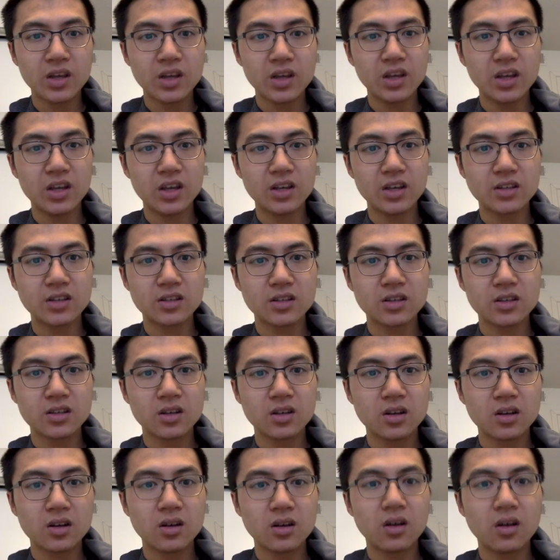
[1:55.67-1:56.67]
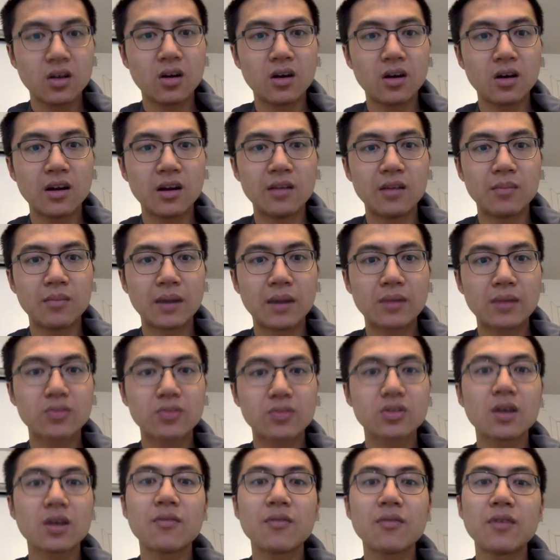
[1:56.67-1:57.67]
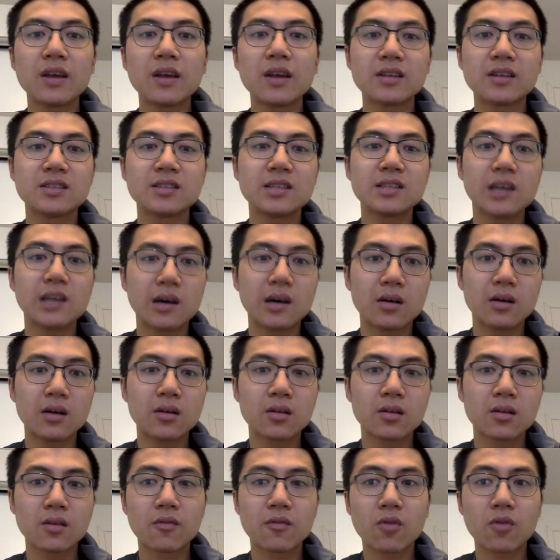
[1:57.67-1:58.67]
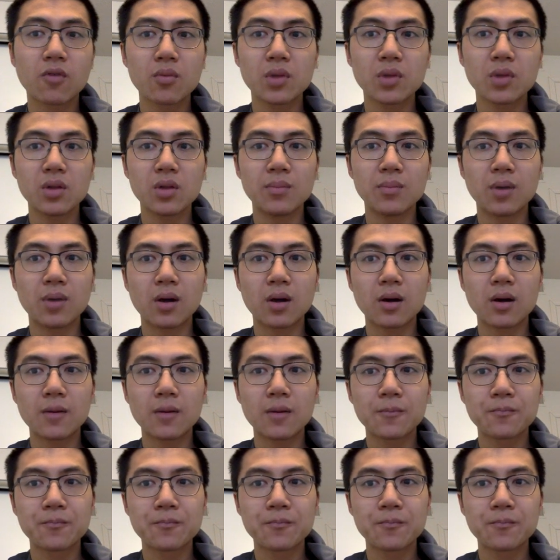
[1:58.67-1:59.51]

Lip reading: is on Microsoft Excel, the formula bar.